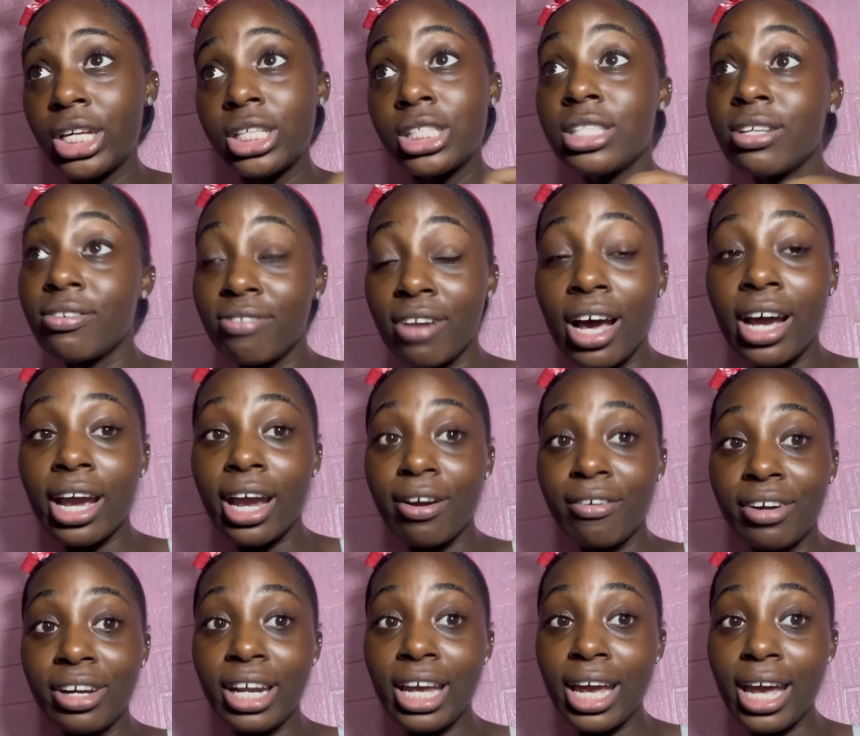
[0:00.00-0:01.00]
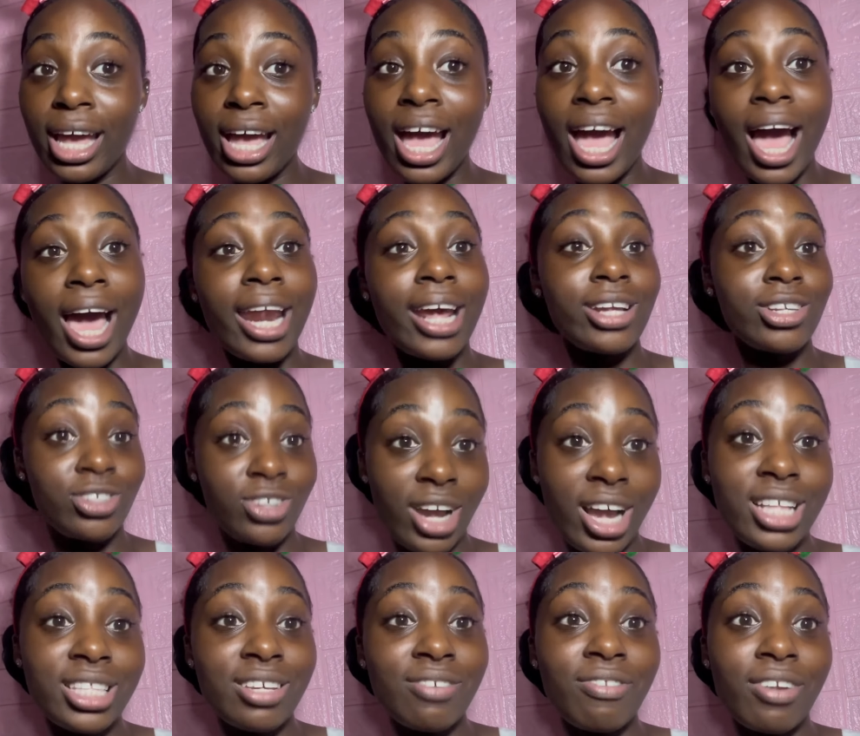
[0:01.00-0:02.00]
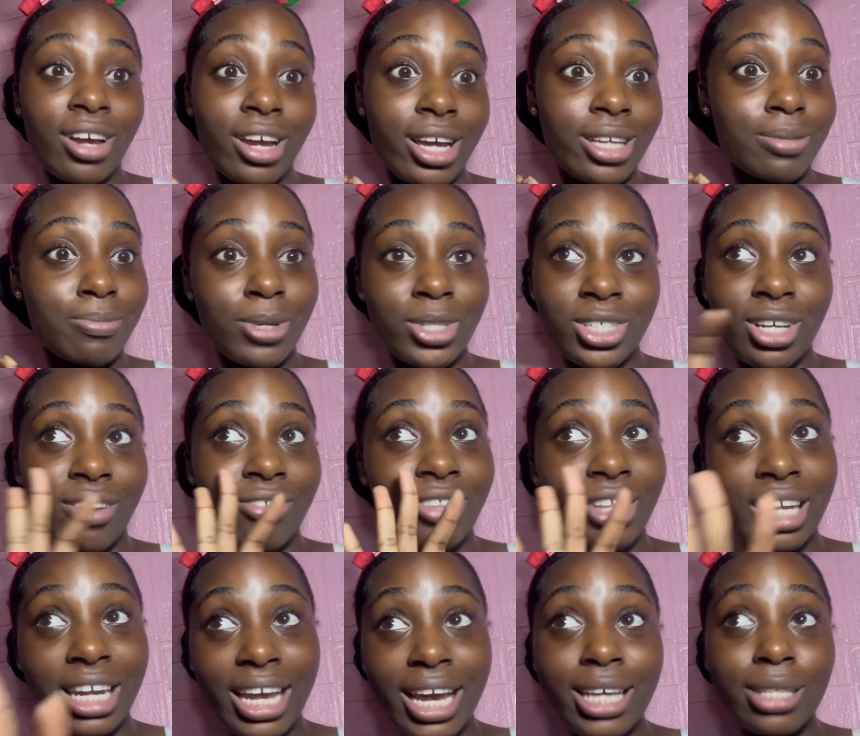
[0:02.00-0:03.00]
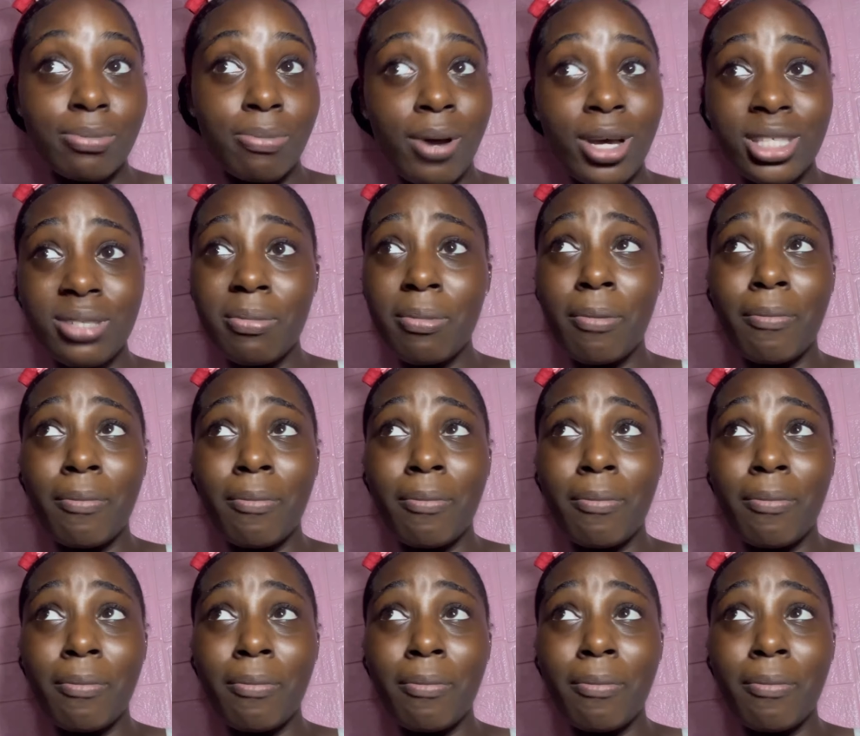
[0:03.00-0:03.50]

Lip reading: to vlog every day, and I tried to vlog as much of the day as possible,